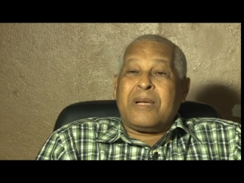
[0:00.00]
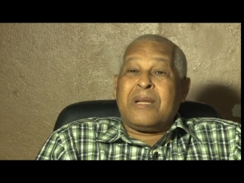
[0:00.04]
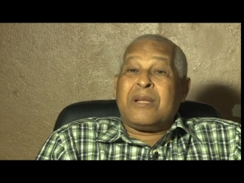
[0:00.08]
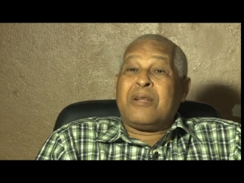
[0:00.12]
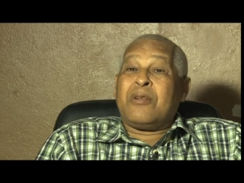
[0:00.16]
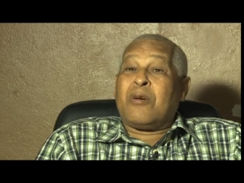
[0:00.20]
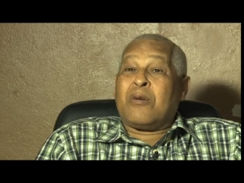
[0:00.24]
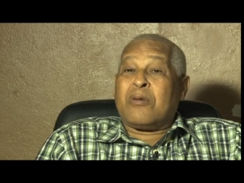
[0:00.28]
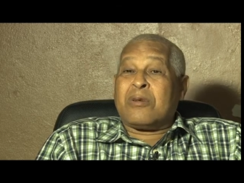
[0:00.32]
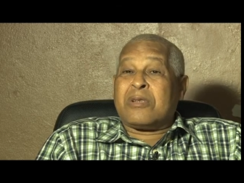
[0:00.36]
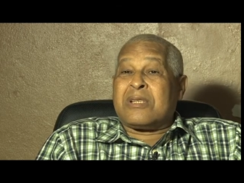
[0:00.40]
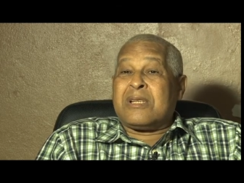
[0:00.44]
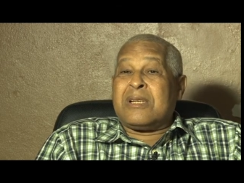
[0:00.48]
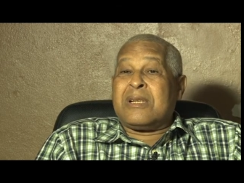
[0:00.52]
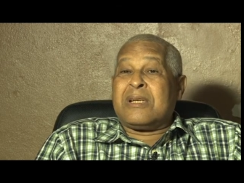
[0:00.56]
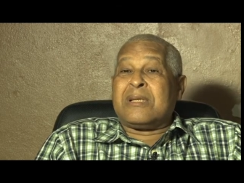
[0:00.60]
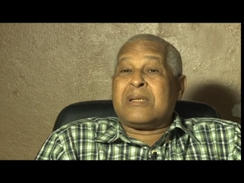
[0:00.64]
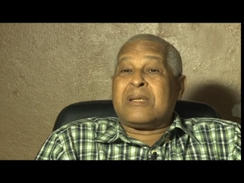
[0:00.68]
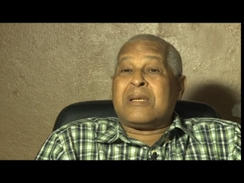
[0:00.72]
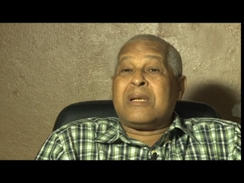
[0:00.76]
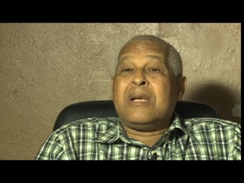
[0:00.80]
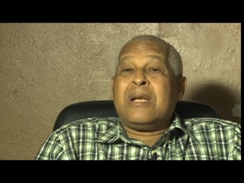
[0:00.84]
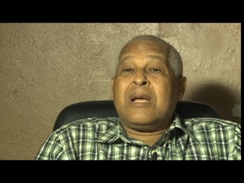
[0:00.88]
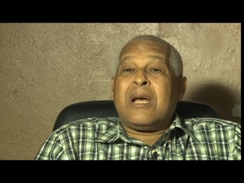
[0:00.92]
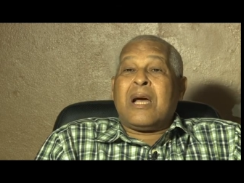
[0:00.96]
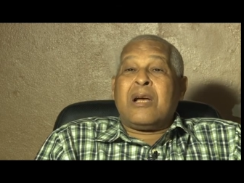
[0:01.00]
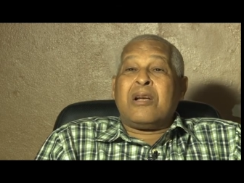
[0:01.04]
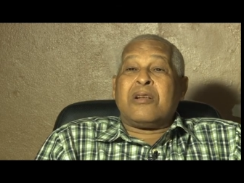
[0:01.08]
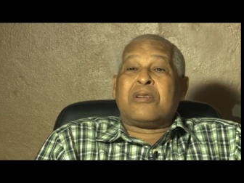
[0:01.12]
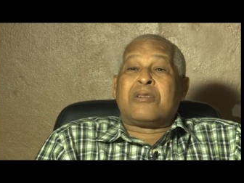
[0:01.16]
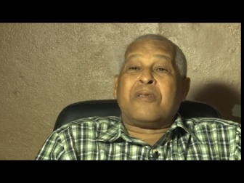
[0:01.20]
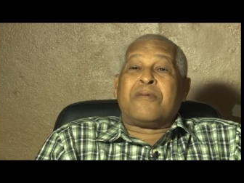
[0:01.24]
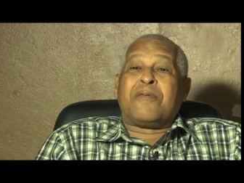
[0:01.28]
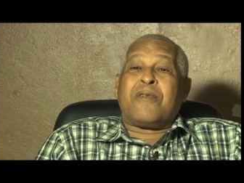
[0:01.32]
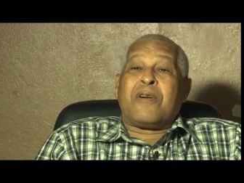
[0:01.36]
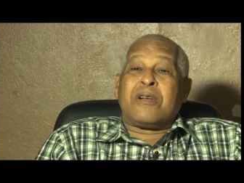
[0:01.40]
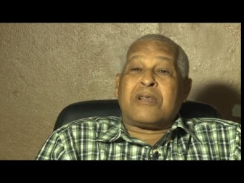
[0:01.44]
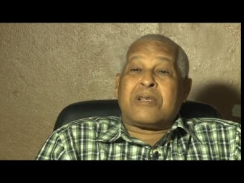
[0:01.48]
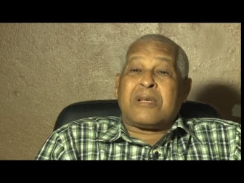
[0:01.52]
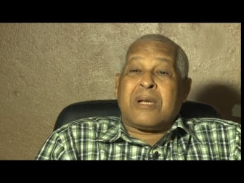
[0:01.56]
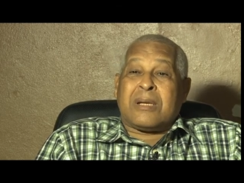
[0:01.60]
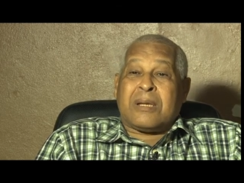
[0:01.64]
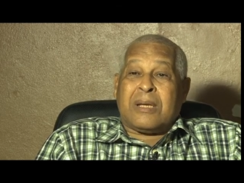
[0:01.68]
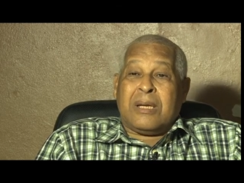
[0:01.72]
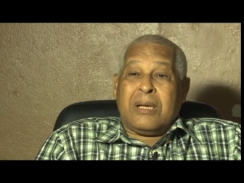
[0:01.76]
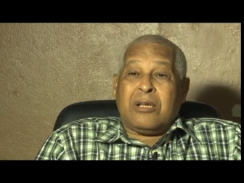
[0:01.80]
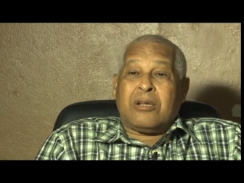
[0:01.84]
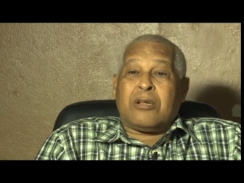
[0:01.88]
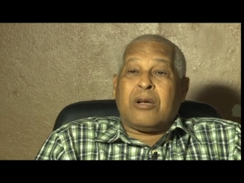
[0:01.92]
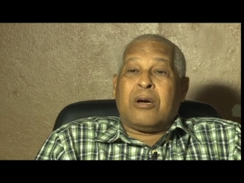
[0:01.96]
In those days, I used to voice at
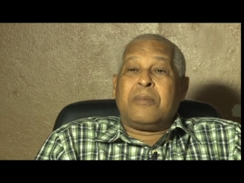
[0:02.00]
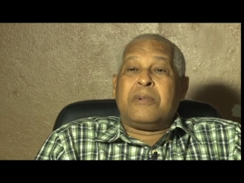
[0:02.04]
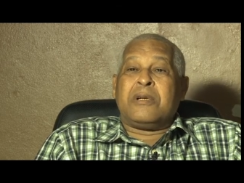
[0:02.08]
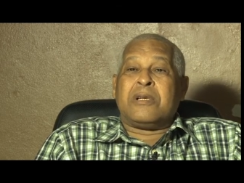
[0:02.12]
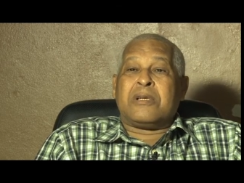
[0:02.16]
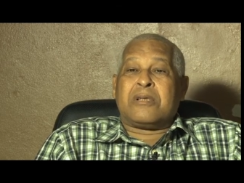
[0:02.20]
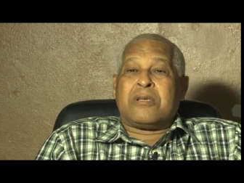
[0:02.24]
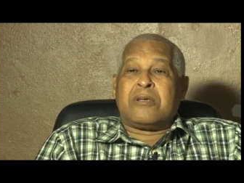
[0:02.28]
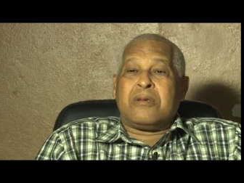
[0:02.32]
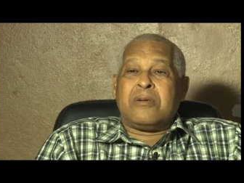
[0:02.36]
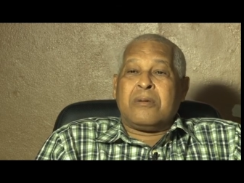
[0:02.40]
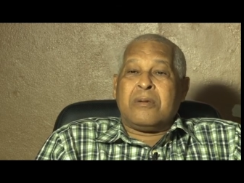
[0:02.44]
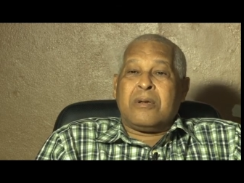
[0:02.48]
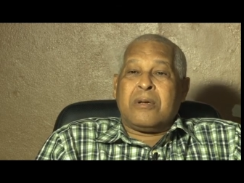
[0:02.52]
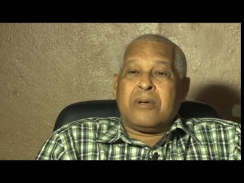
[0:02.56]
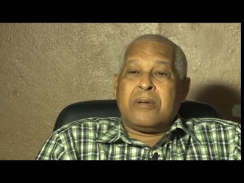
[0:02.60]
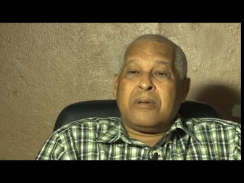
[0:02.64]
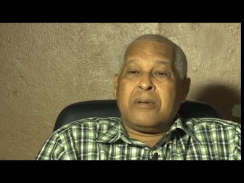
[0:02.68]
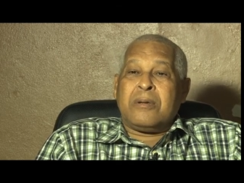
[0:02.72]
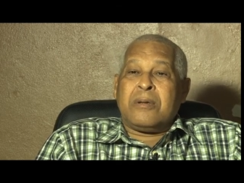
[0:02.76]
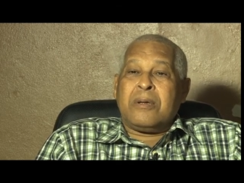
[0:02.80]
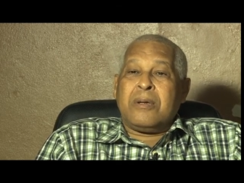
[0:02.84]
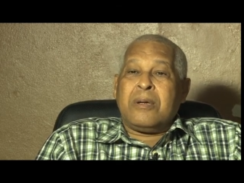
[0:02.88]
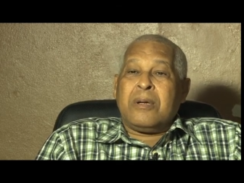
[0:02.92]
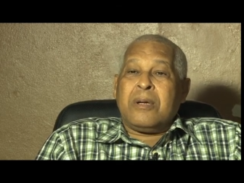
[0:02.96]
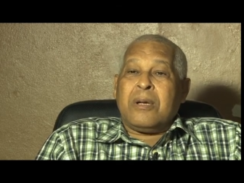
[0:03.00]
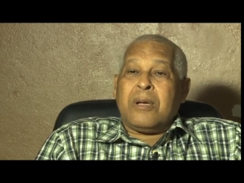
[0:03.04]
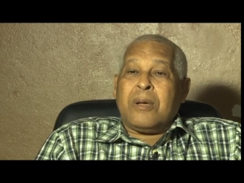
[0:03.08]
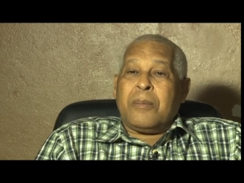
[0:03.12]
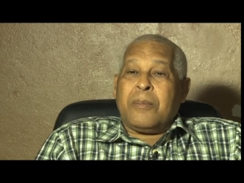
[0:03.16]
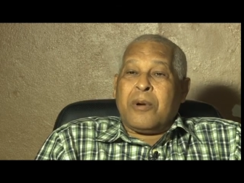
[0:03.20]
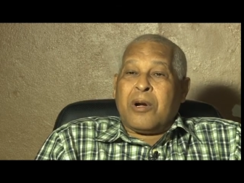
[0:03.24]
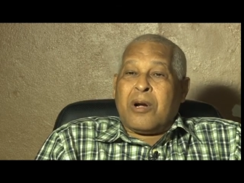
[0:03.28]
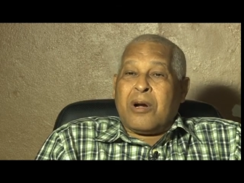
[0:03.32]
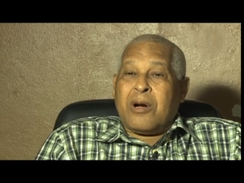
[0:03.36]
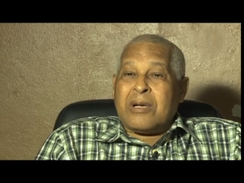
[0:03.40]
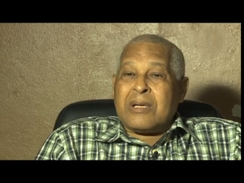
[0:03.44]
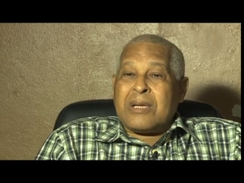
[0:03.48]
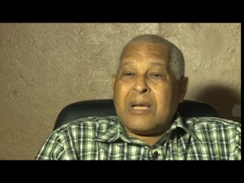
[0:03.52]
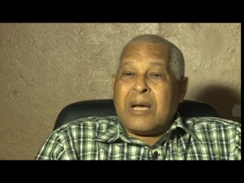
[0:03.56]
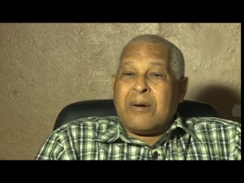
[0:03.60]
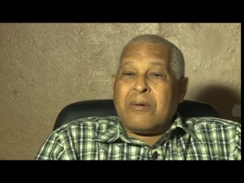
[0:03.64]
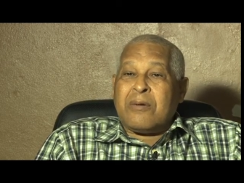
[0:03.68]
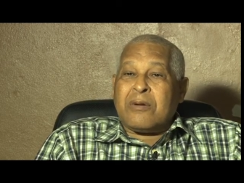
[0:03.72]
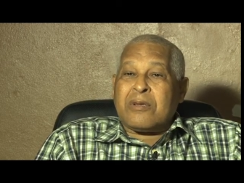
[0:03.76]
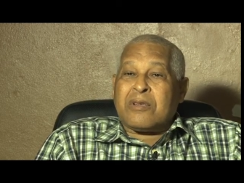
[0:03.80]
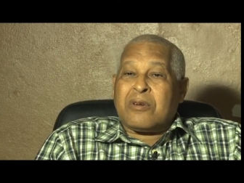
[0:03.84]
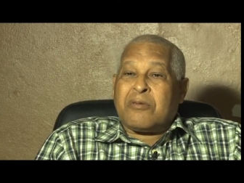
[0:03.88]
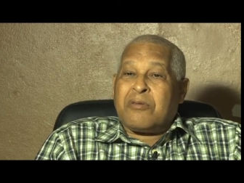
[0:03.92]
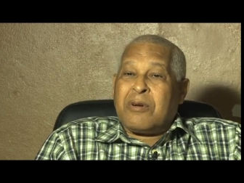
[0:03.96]
King Tubby's studio because I
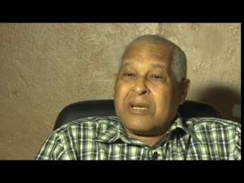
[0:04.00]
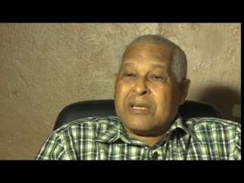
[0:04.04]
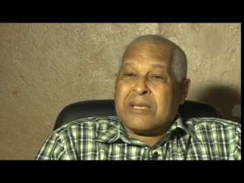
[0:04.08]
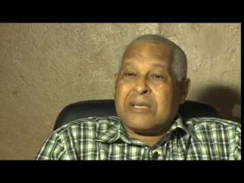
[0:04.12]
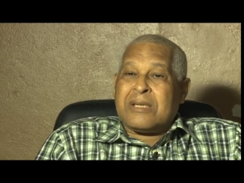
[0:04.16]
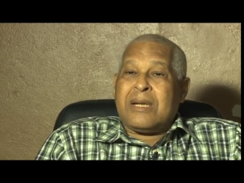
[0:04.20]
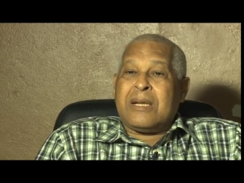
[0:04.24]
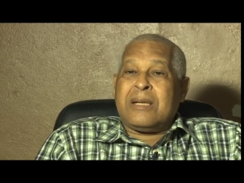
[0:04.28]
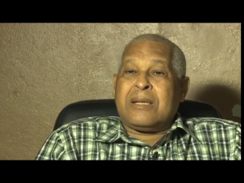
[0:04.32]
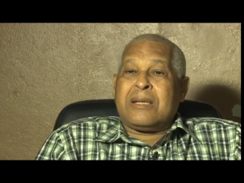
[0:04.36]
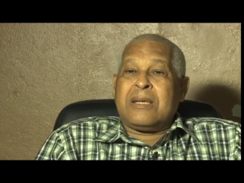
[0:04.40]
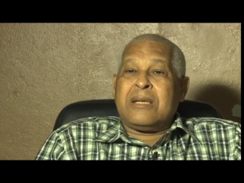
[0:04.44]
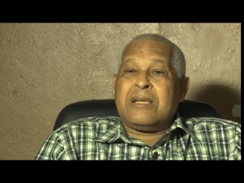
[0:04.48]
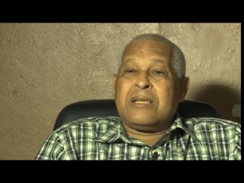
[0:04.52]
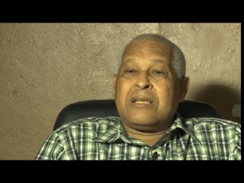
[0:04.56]
was a resident